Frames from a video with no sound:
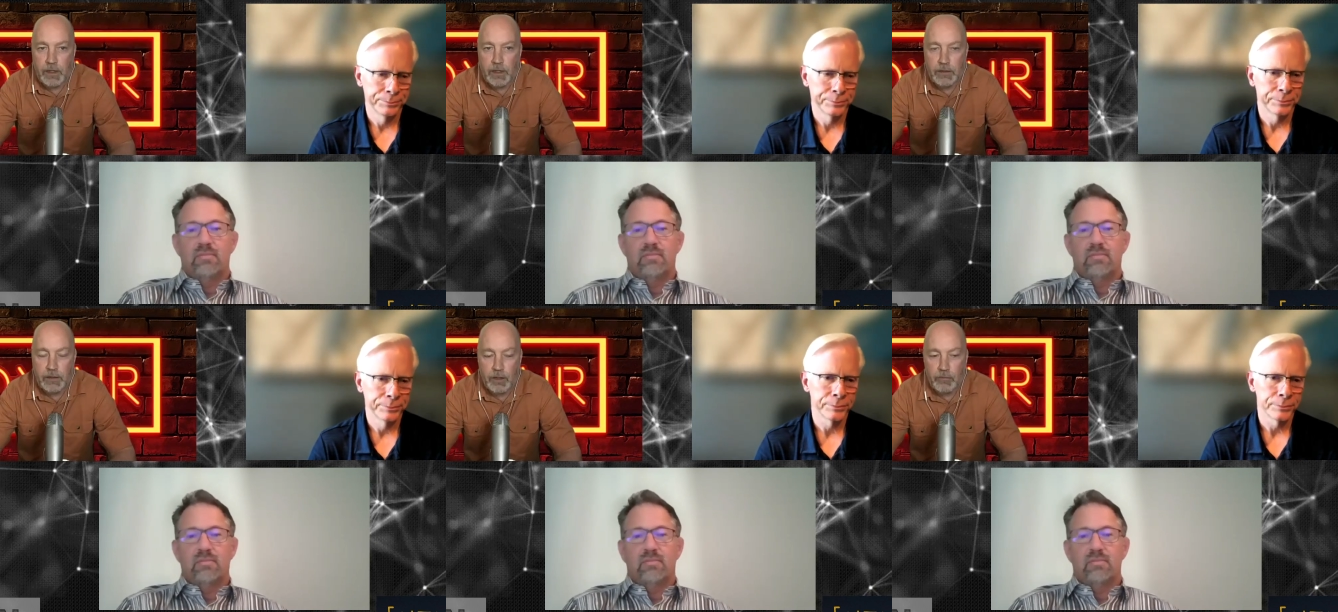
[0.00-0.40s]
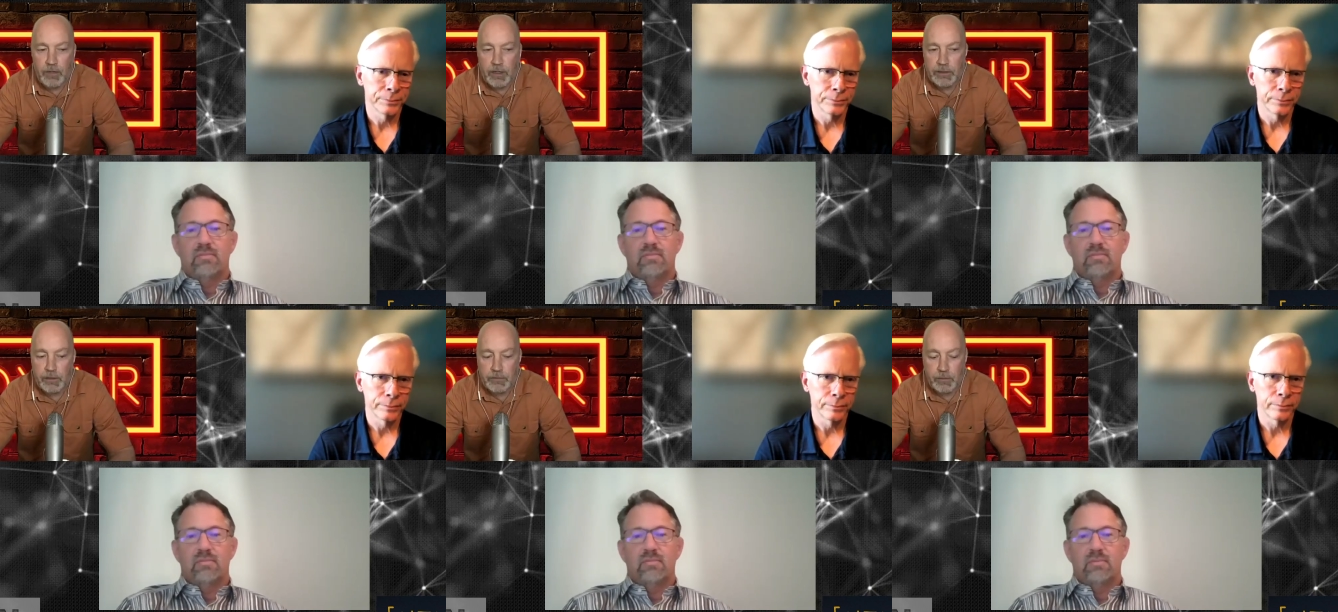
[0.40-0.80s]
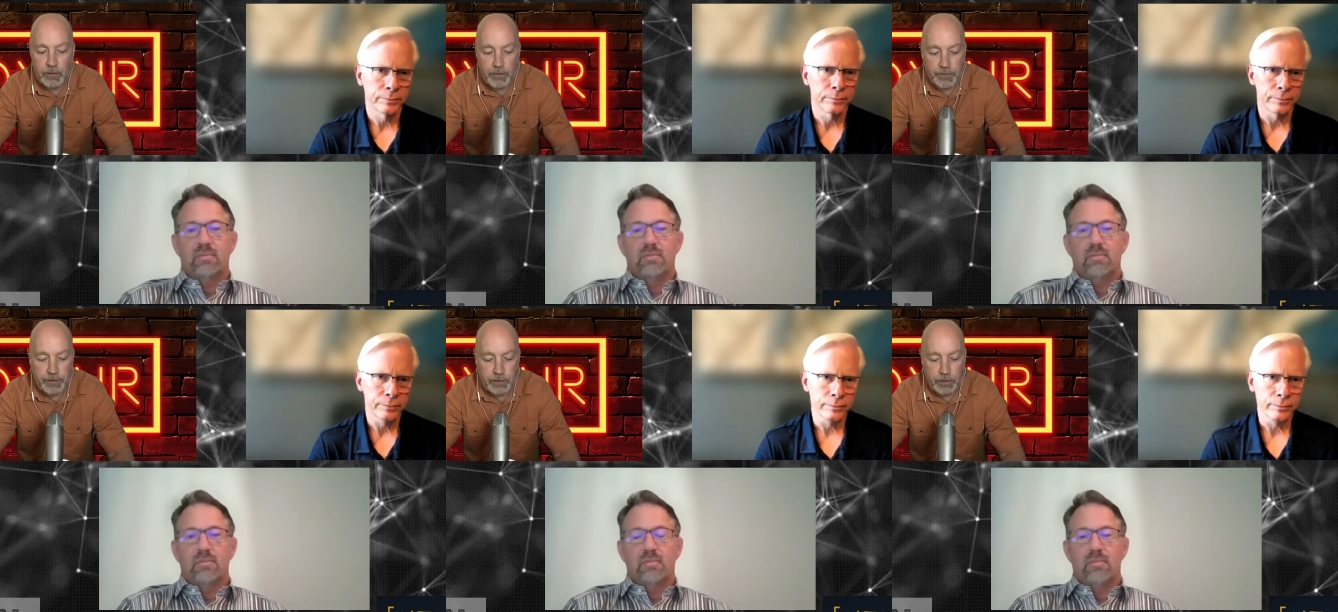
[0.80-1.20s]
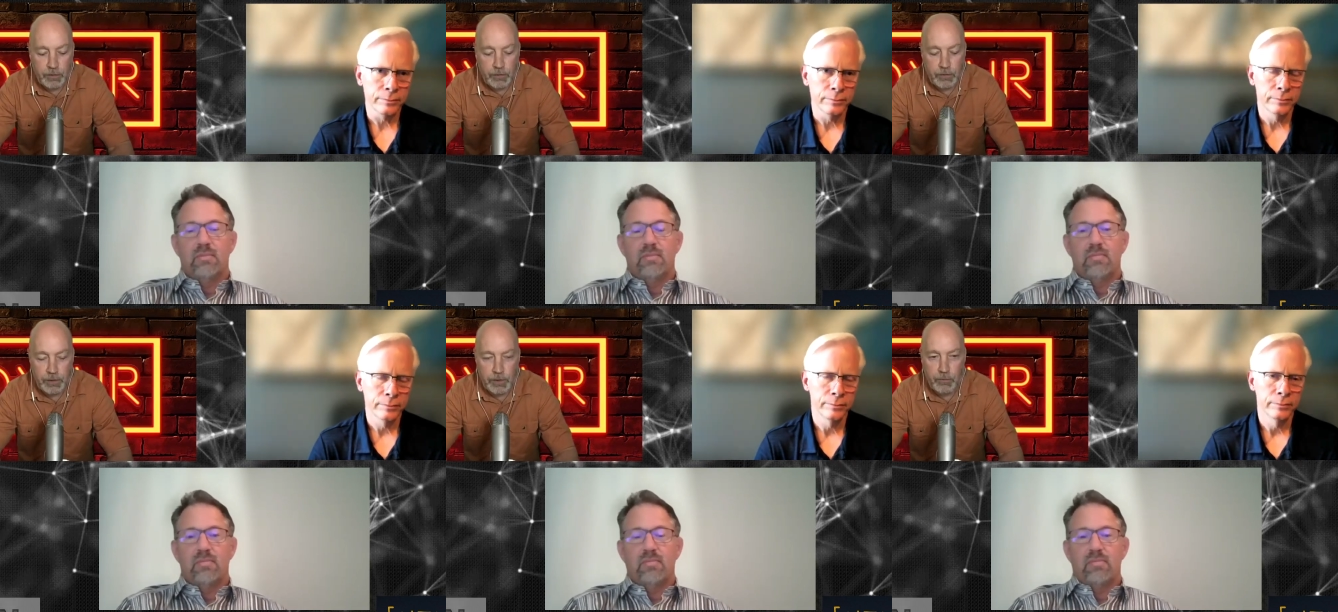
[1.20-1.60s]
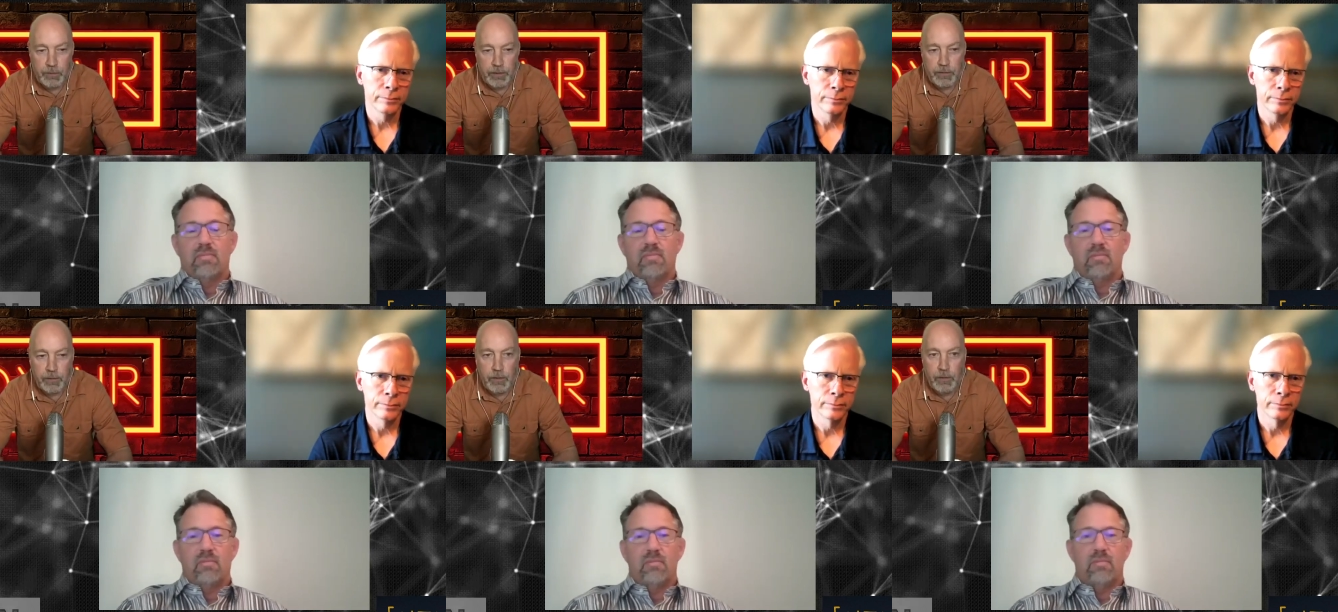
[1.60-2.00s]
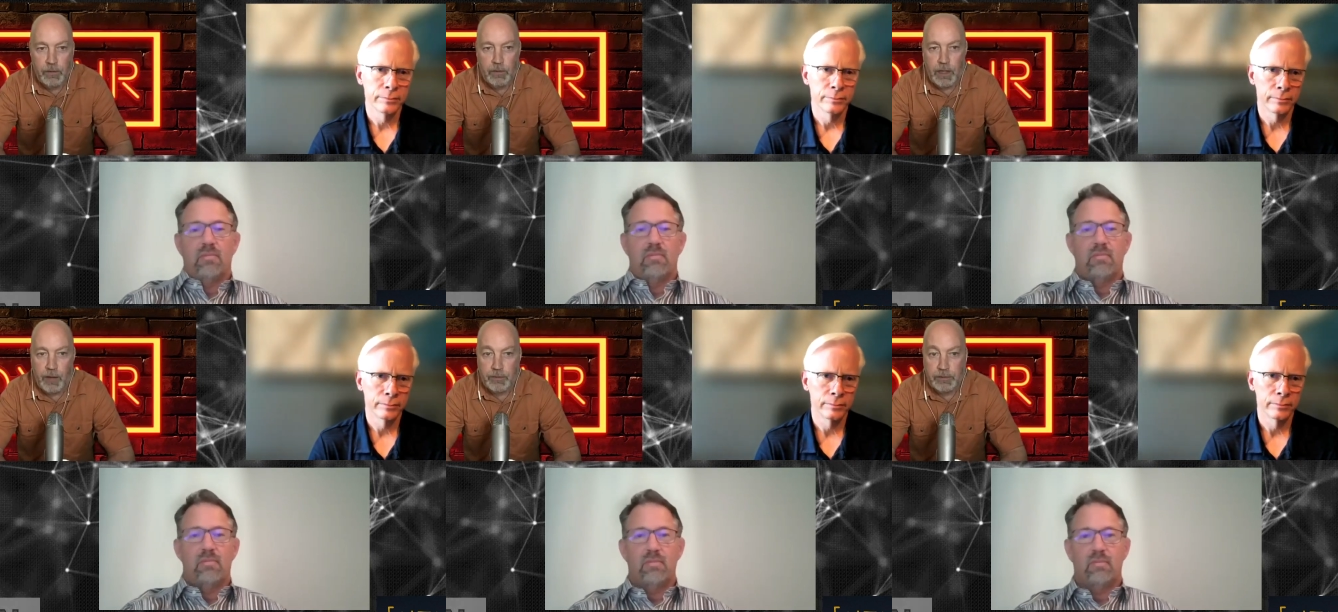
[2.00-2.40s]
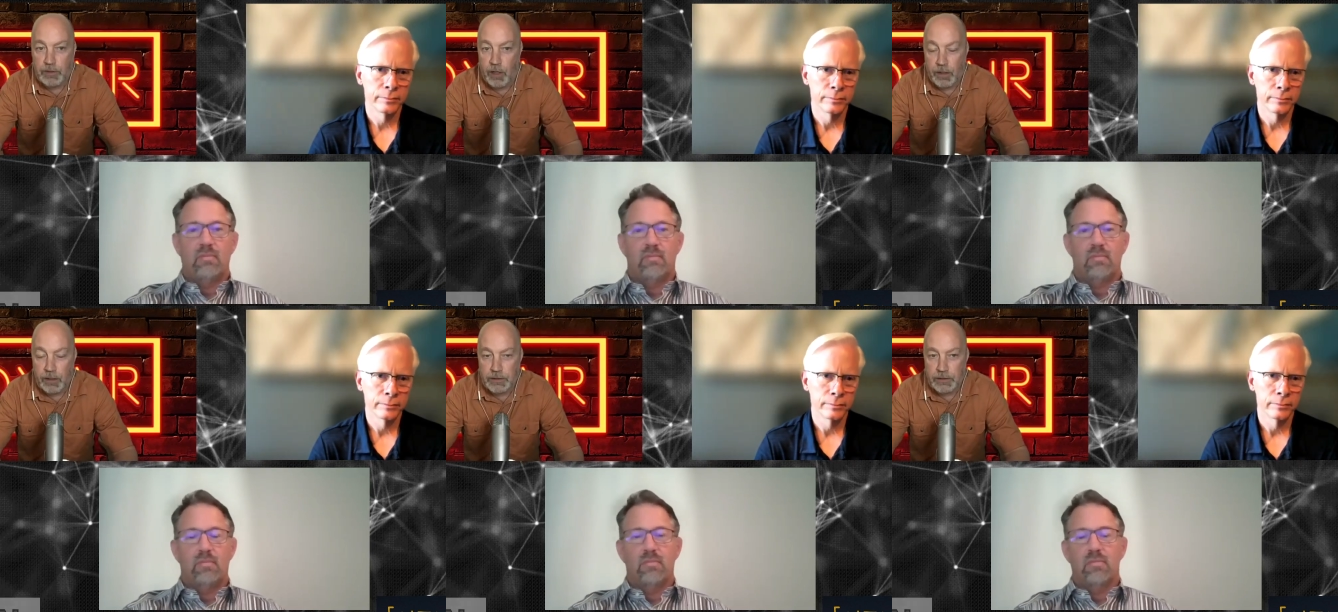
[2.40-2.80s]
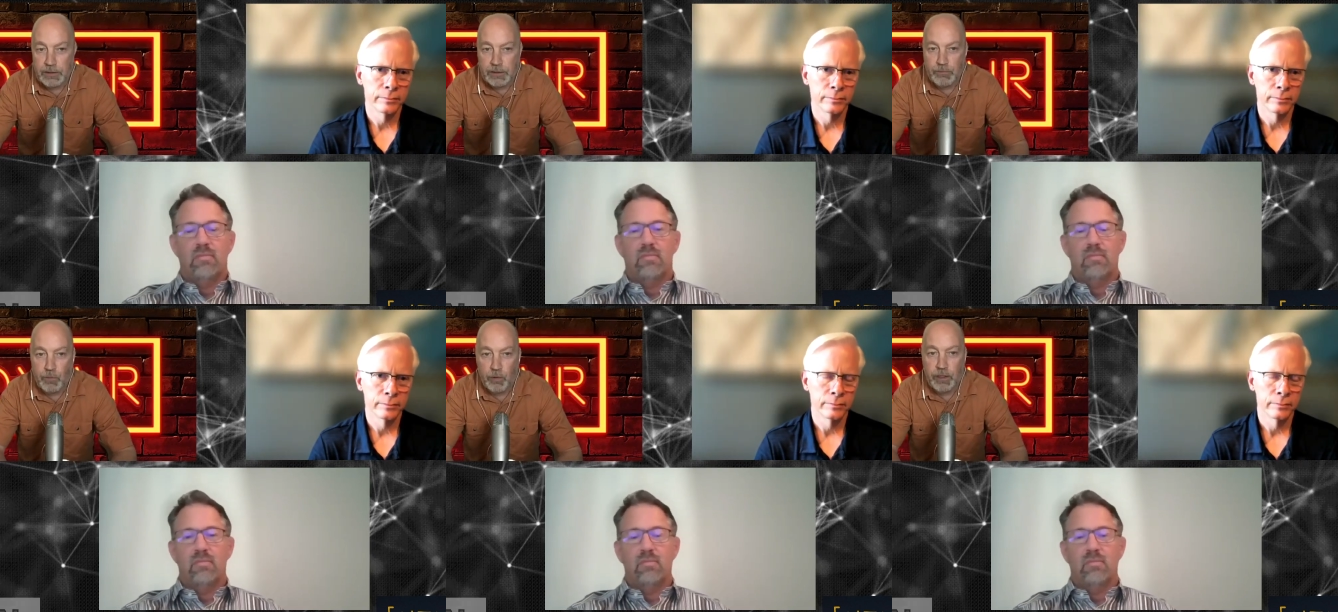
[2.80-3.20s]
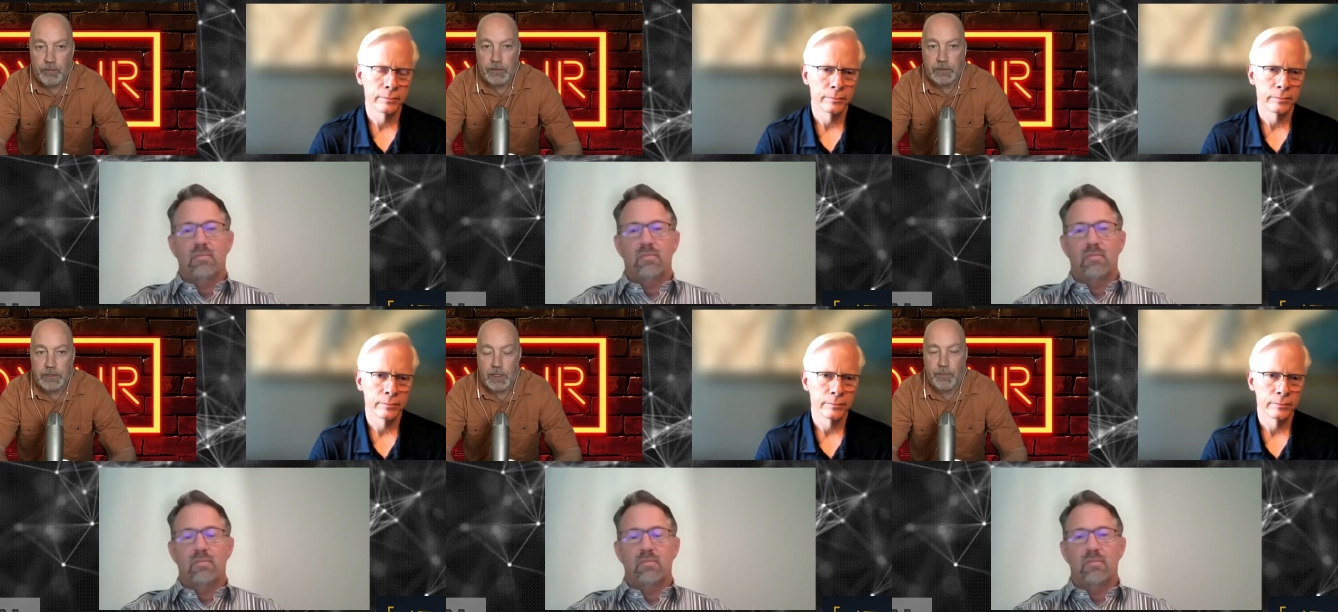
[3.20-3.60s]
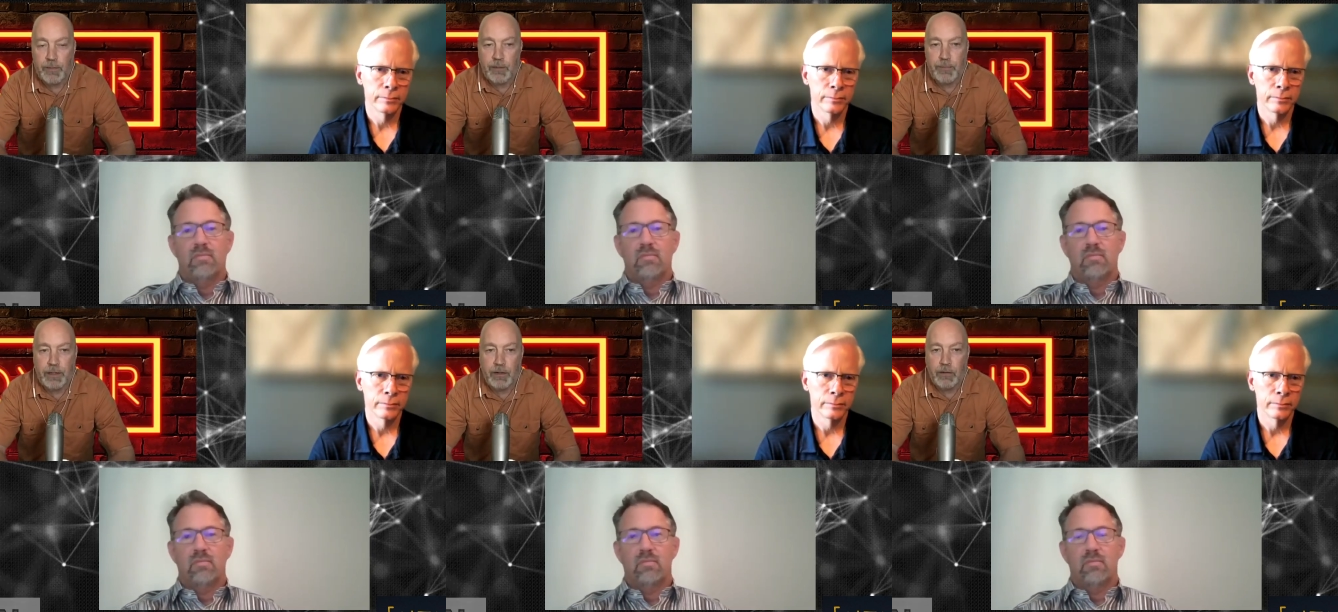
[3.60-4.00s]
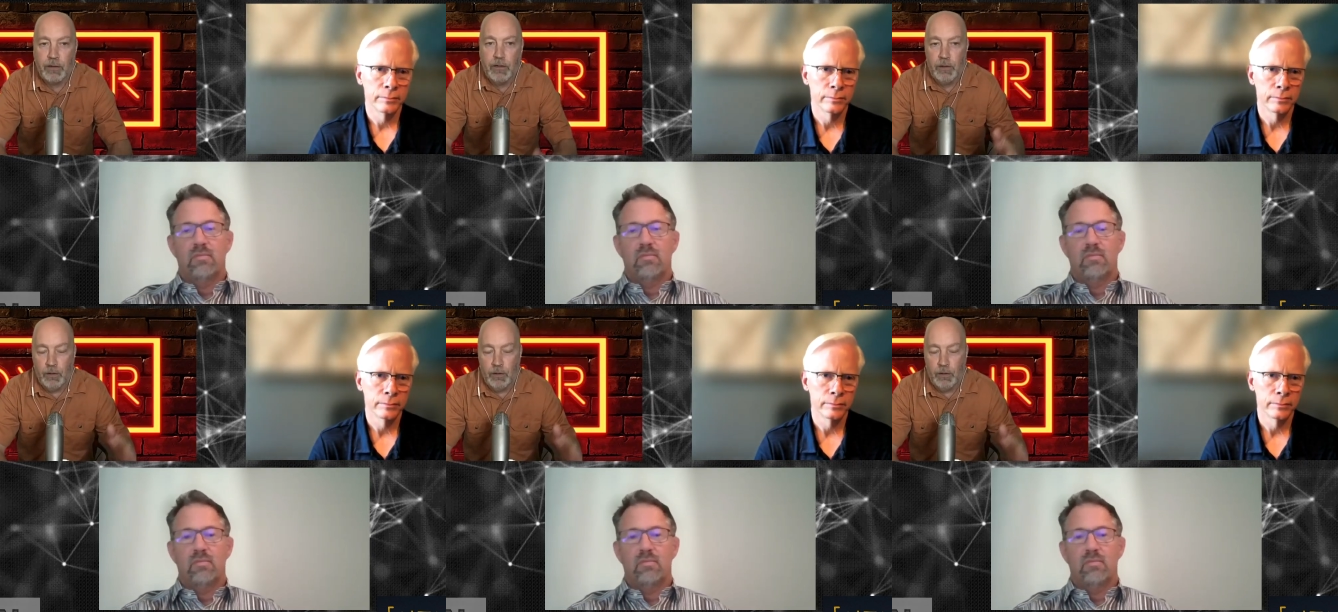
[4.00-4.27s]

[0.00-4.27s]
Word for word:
Speaker 1: And uh, Rex, I'll throw it over to you. You know, we I was talking just this morning with someone about